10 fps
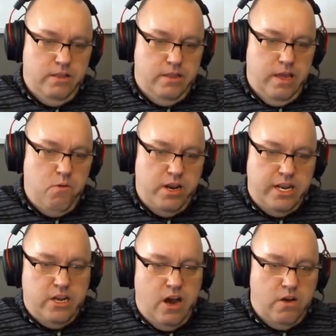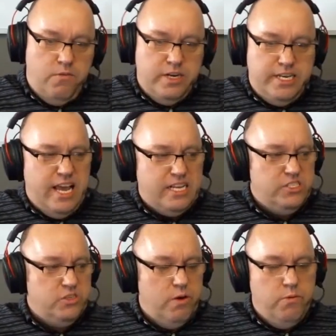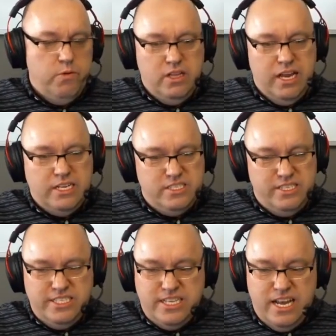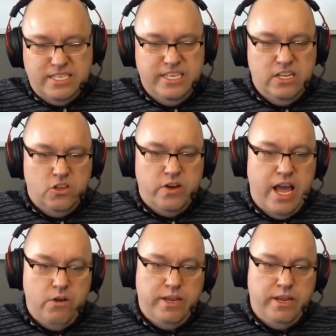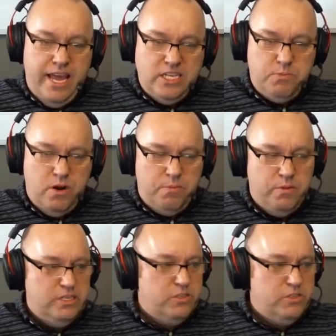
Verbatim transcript: Right? They wanted to talk over text. And so I realized these guys need to learn how to engage properly.